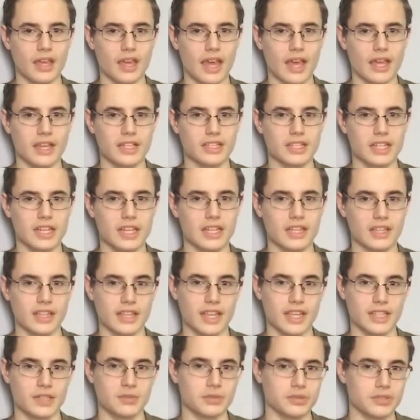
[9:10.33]
actually
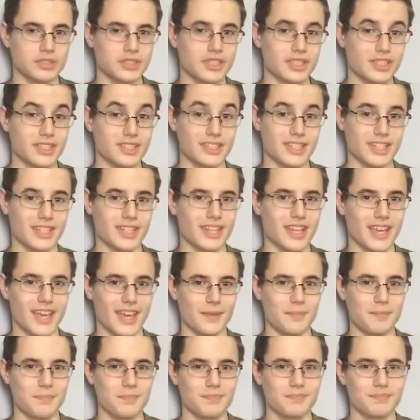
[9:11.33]
the S160
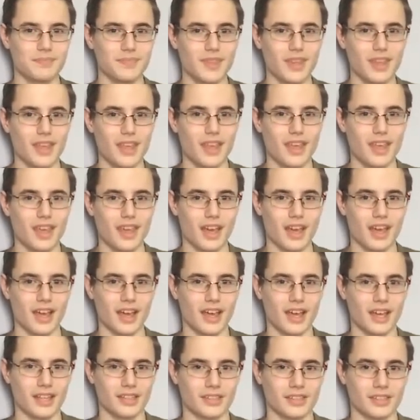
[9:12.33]
again.
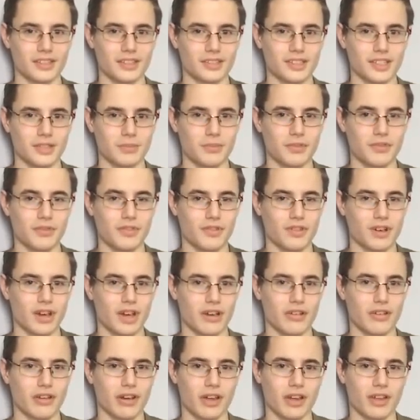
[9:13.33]
As I said before,
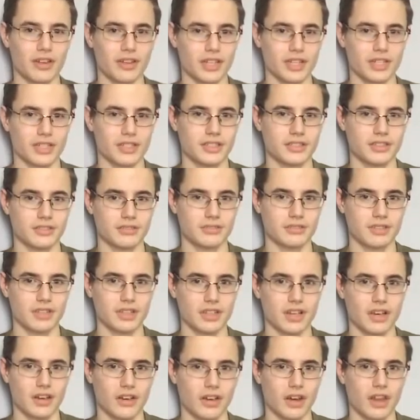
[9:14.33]
how
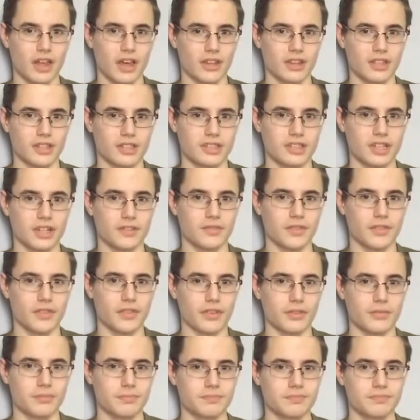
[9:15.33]
I like the chuff of
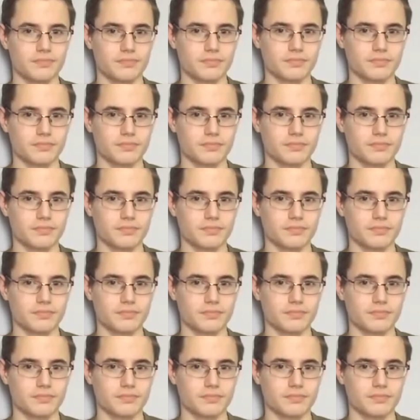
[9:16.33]
them.